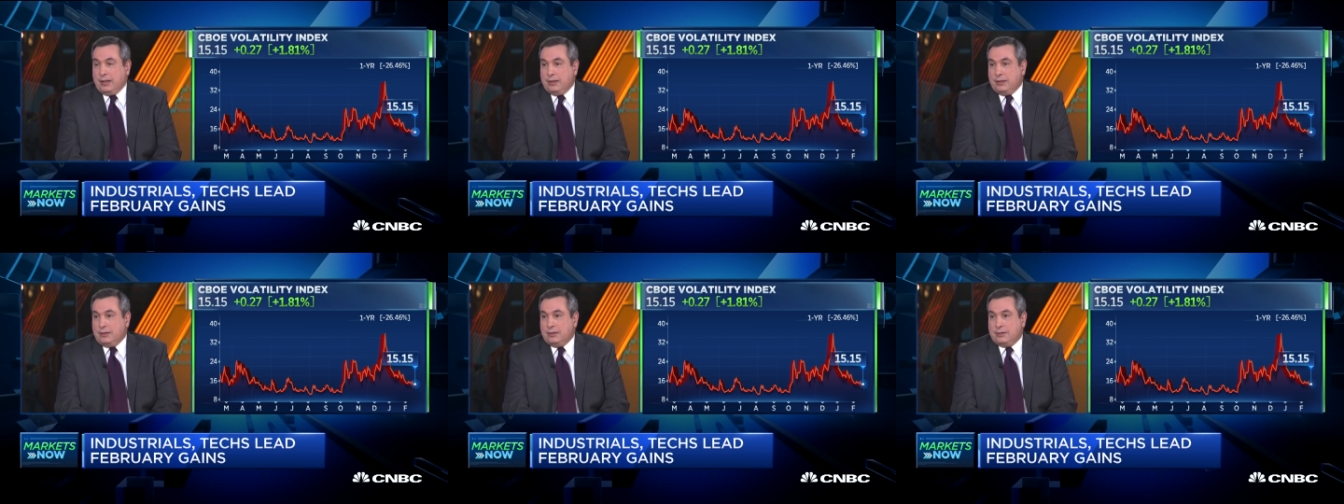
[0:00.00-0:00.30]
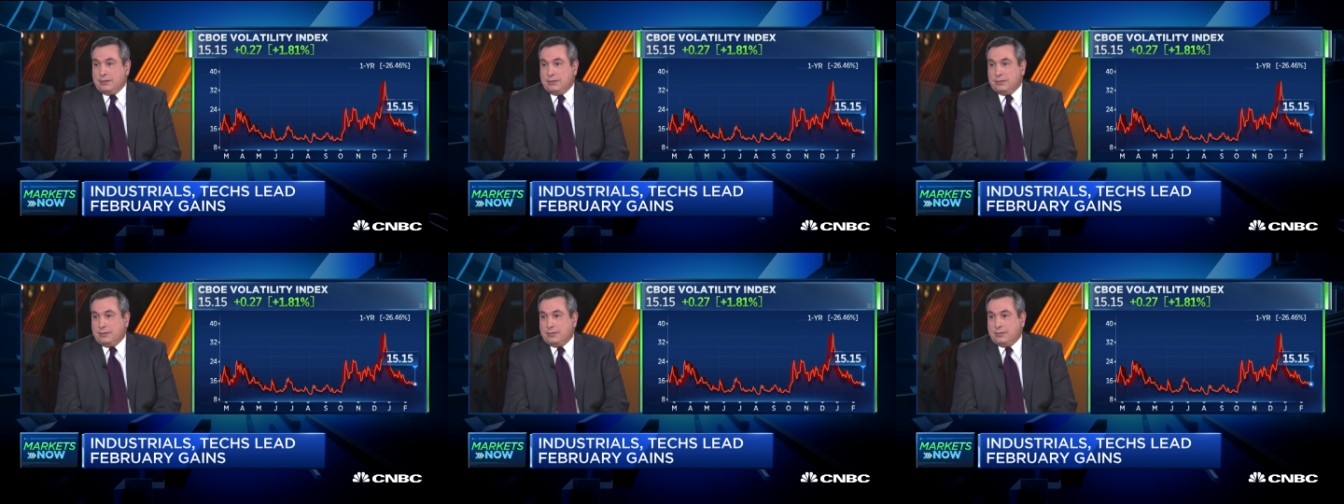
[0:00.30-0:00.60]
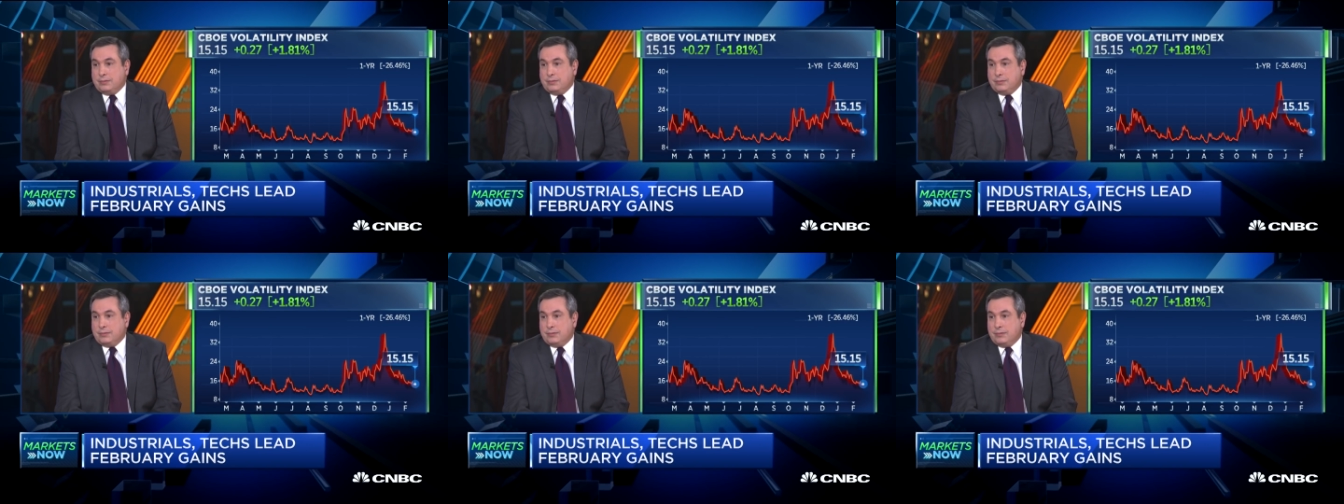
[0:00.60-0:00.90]
Can you? We were
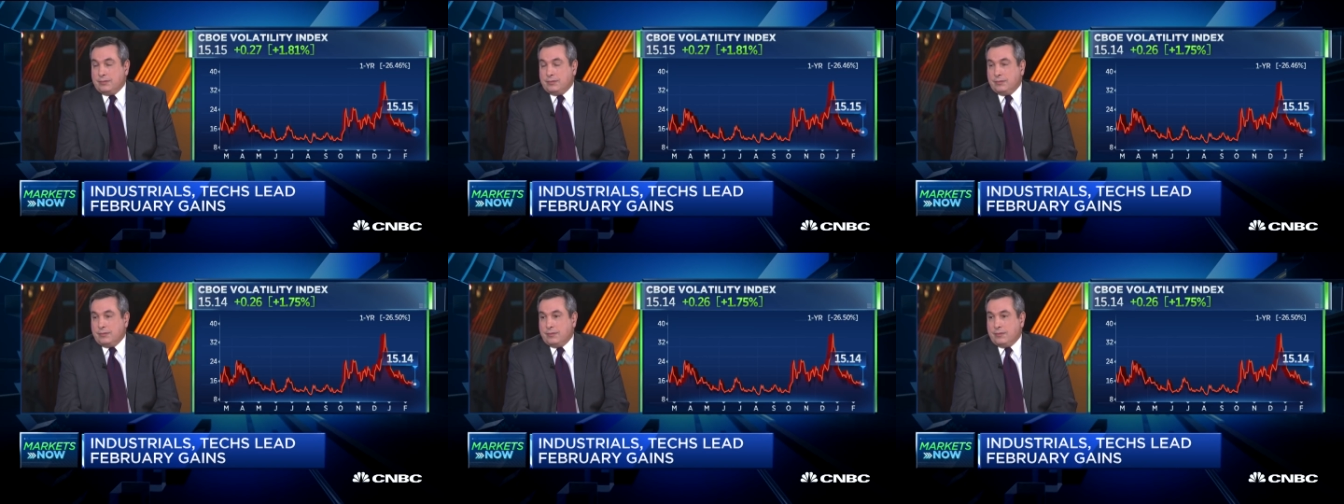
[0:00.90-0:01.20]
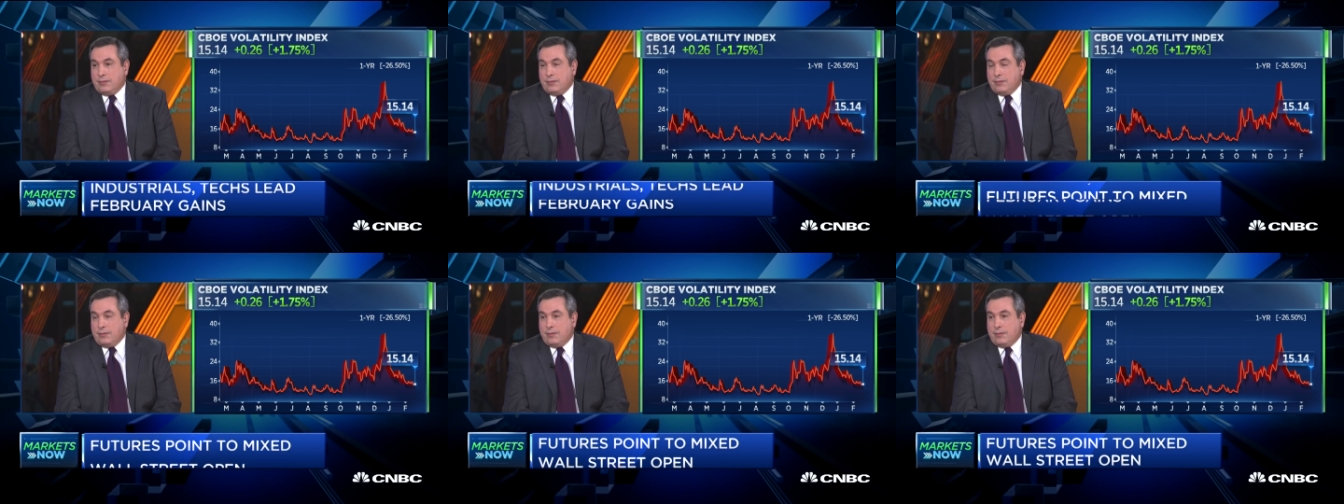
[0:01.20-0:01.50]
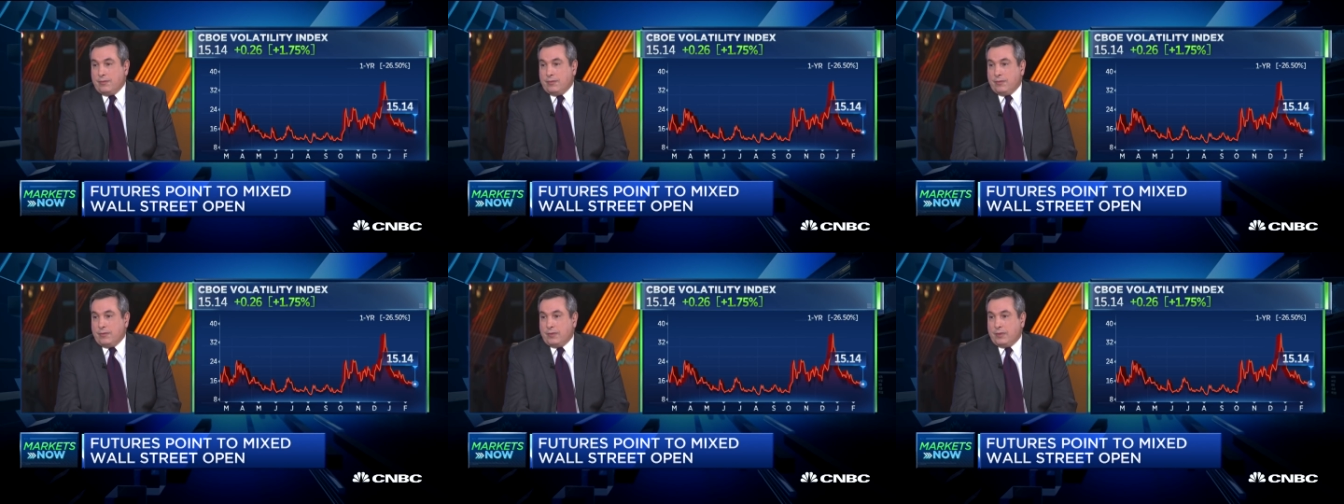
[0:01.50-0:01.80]
talking about Theresa May
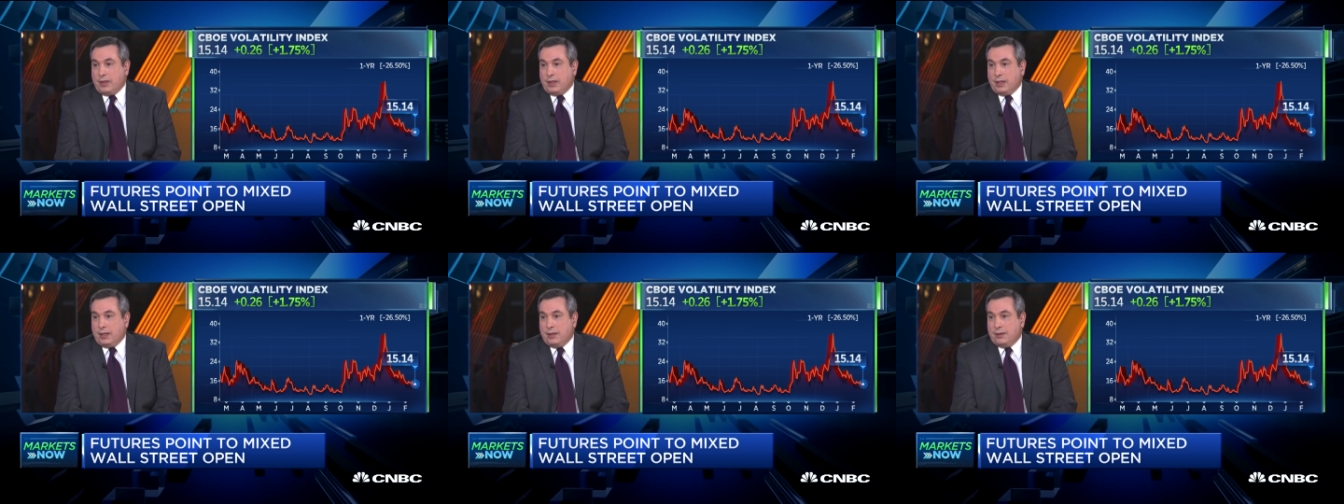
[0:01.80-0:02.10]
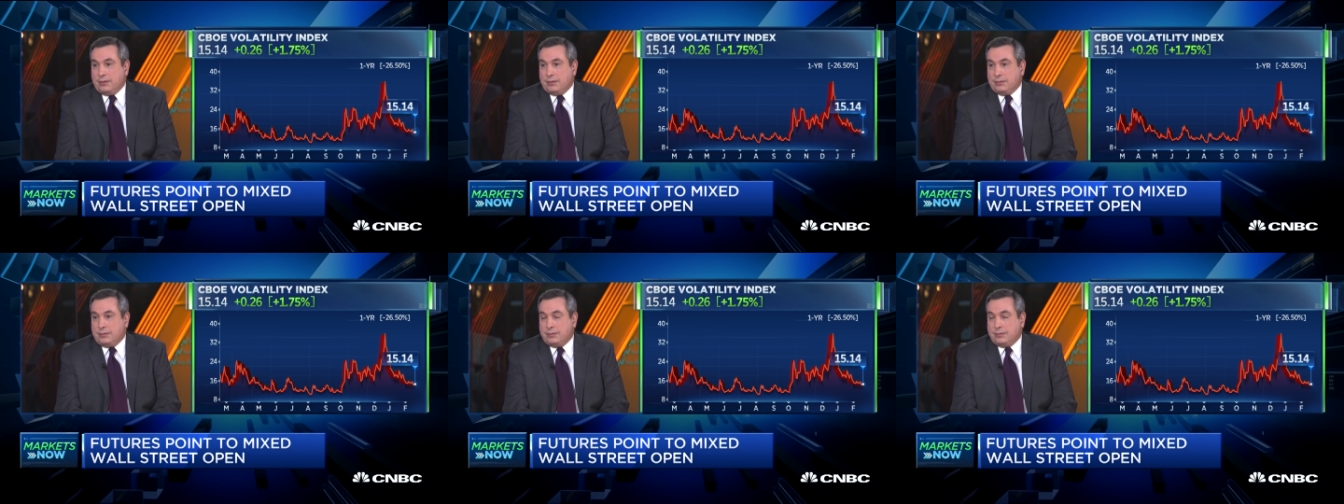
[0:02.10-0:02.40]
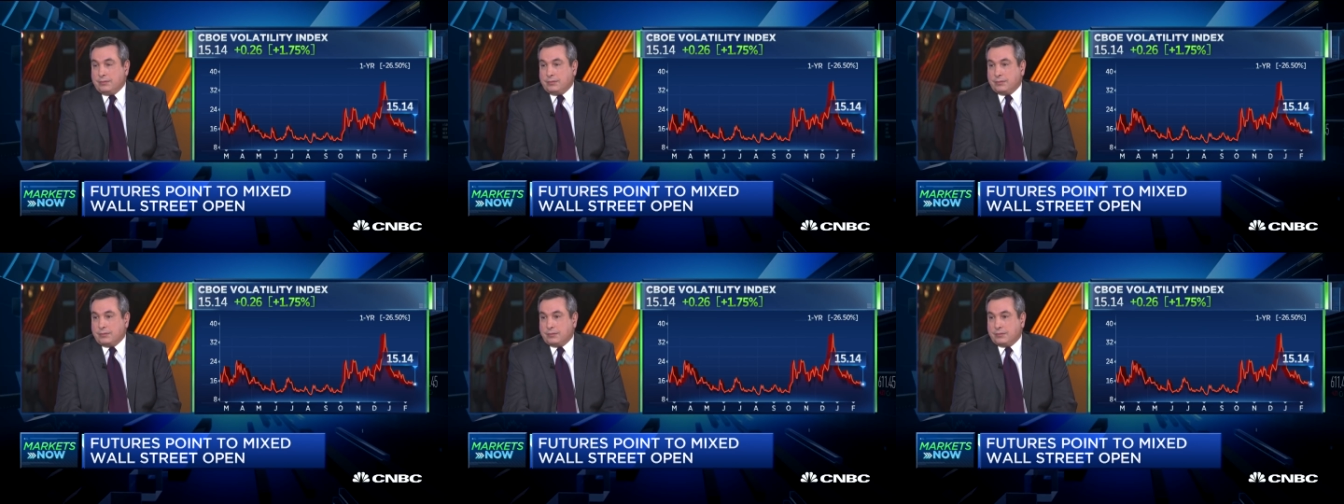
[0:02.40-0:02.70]
and Brexit uh,
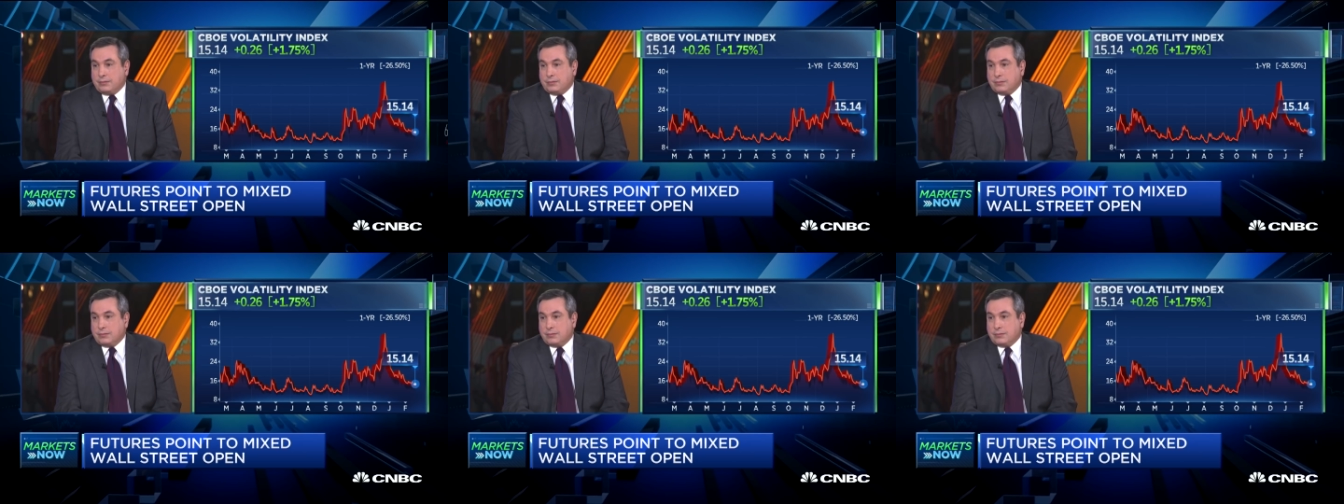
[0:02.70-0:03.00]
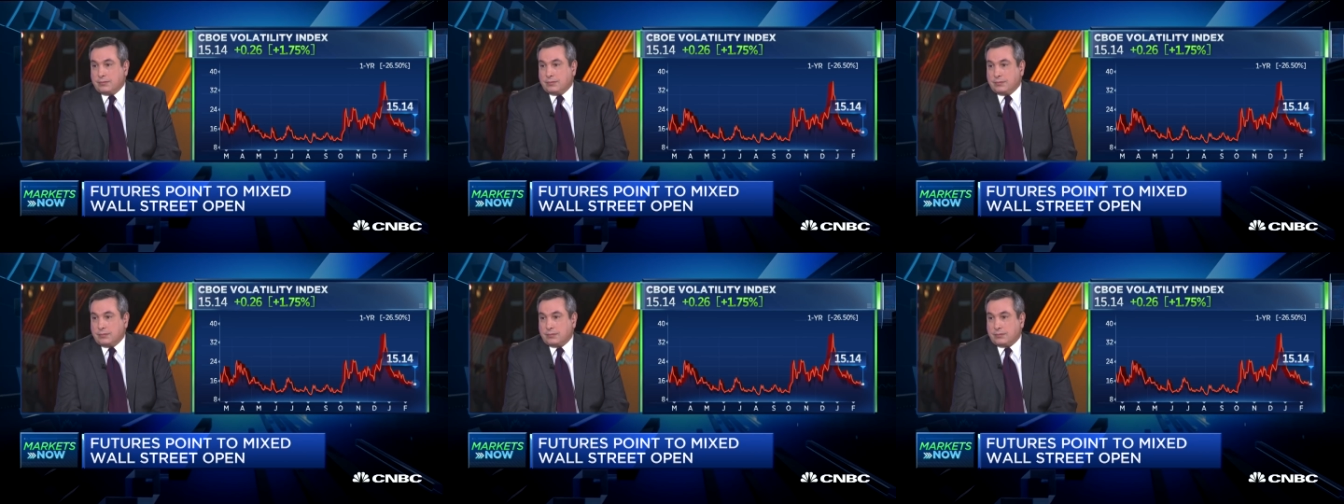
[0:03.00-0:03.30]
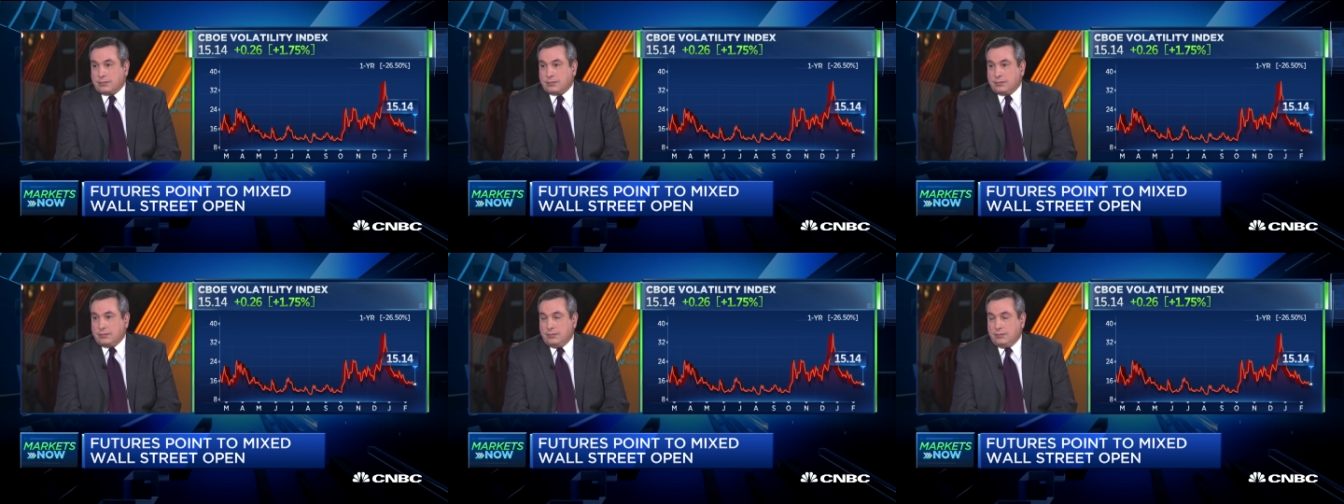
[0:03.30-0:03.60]
and the issues going on
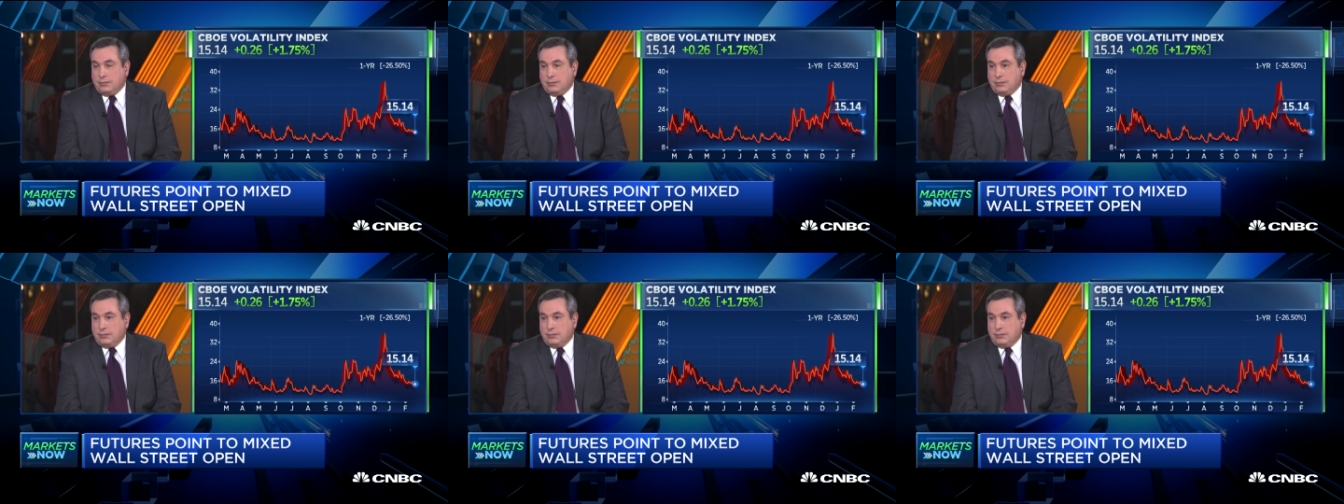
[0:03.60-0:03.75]
over there.